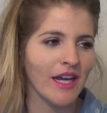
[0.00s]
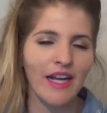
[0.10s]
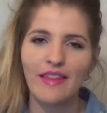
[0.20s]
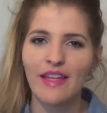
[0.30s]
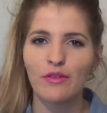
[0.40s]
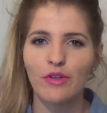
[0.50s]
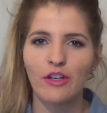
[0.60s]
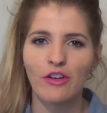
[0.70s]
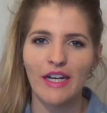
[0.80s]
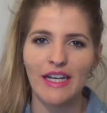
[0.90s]
and then
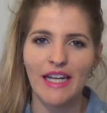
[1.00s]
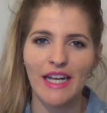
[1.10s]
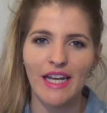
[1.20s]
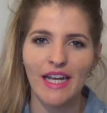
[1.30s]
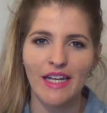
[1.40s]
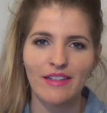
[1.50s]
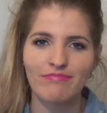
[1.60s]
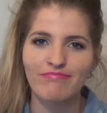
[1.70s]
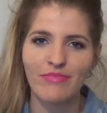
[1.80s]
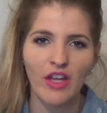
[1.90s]
regretted it
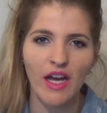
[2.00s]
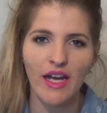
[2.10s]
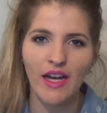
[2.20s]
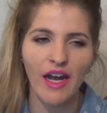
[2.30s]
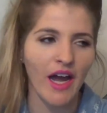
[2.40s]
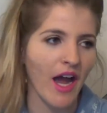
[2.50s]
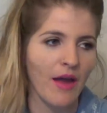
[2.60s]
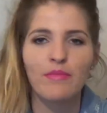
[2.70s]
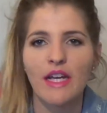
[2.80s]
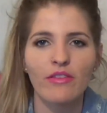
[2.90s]
and thought,
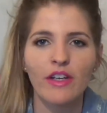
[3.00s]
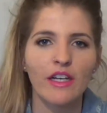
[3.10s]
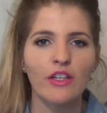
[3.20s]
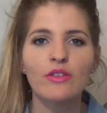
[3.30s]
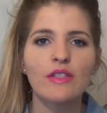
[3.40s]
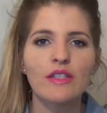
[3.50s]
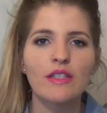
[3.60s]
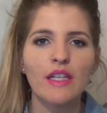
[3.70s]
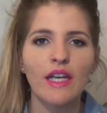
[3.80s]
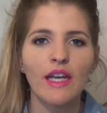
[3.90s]
I'm never gonna use
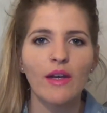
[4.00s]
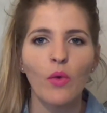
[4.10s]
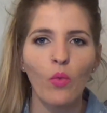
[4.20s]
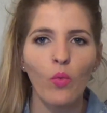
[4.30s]
this again.